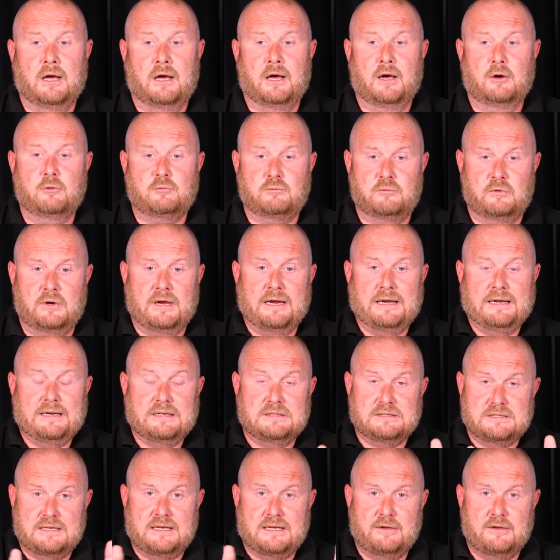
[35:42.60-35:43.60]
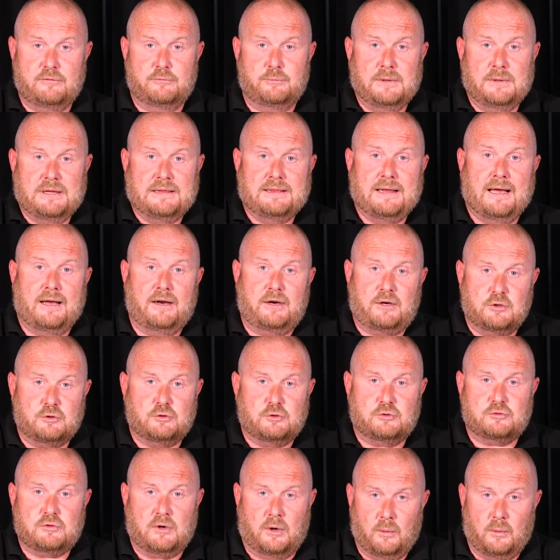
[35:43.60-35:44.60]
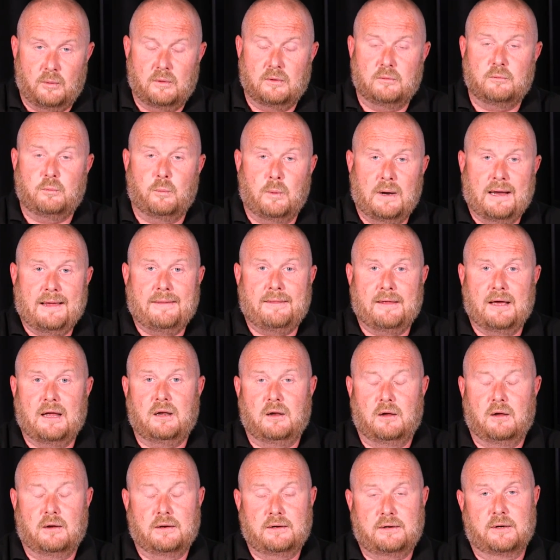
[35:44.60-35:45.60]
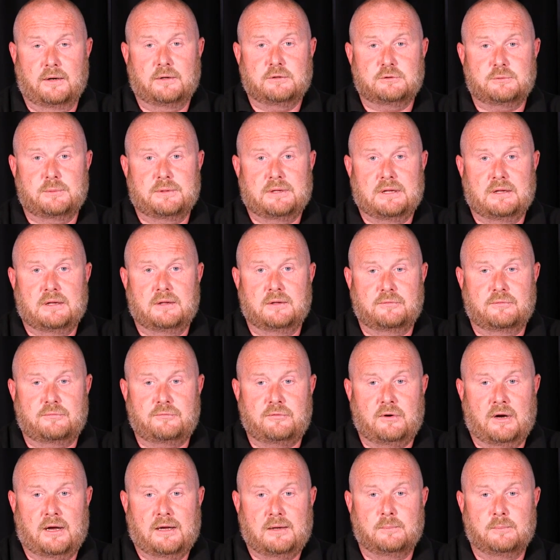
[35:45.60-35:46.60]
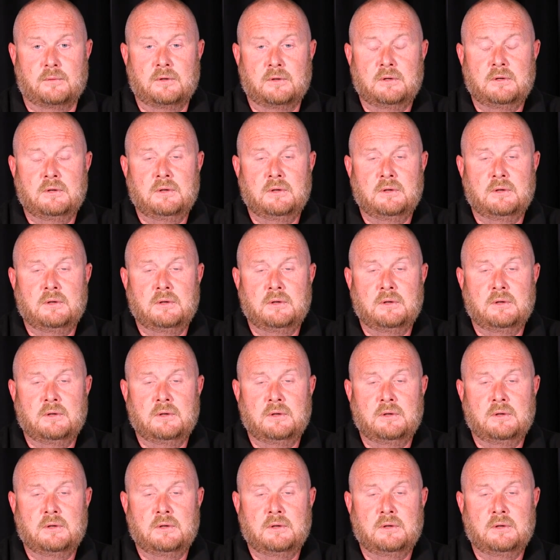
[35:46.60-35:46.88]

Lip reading: really to give me that control of where that light goes within the frame.